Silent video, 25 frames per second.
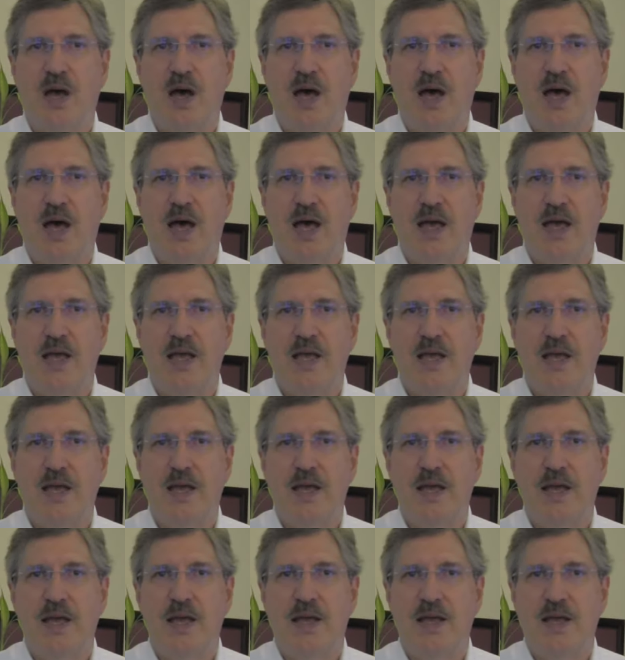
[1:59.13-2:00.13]
high
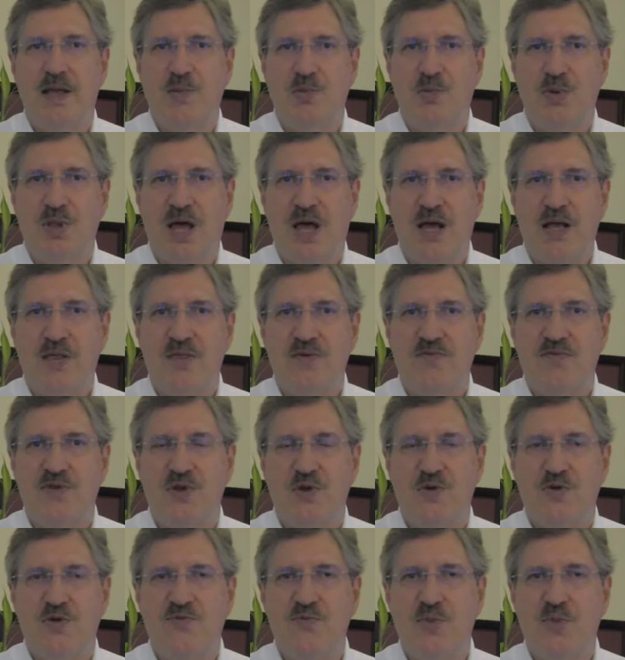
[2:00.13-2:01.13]
and block the
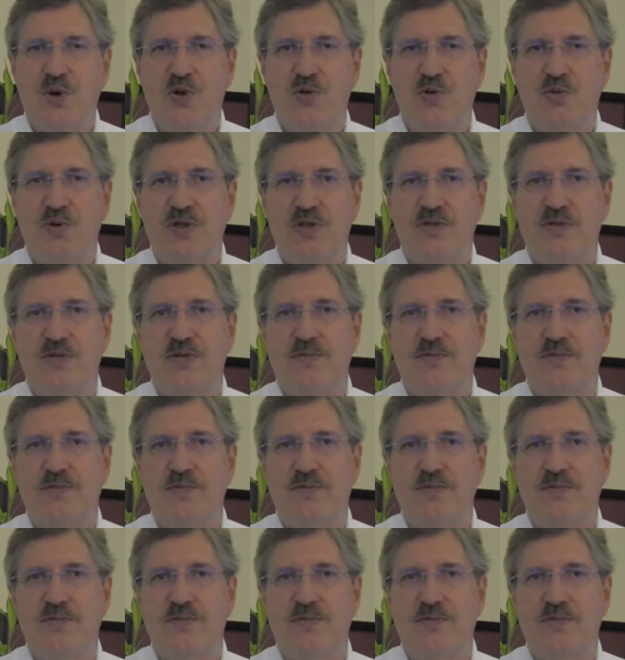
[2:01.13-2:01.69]
view of motorists.